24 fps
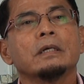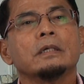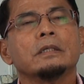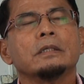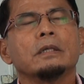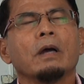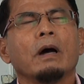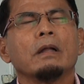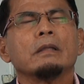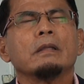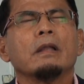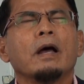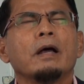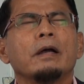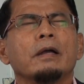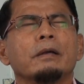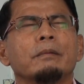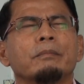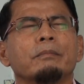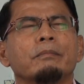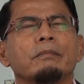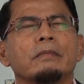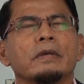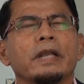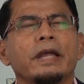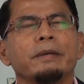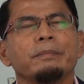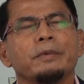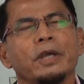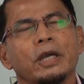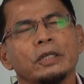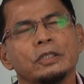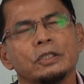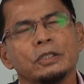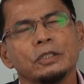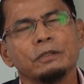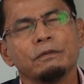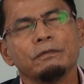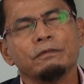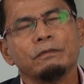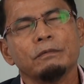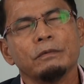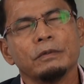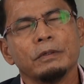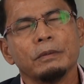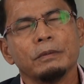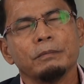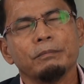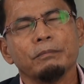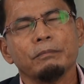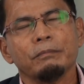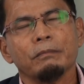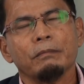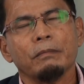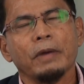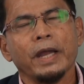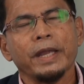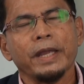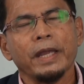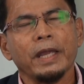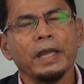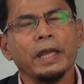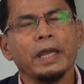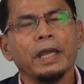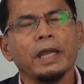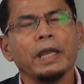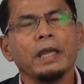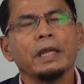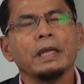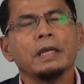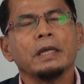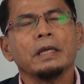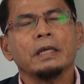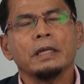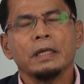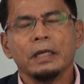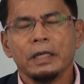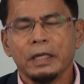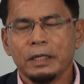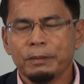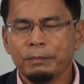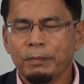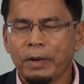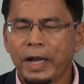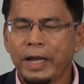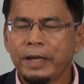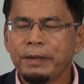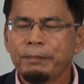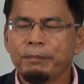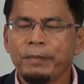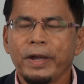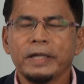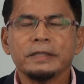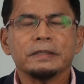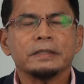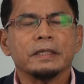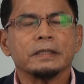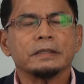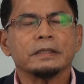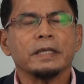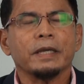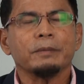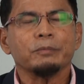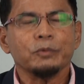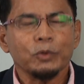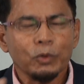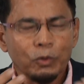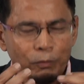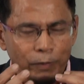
Ya Allah, let me achieve my A in my maths exam.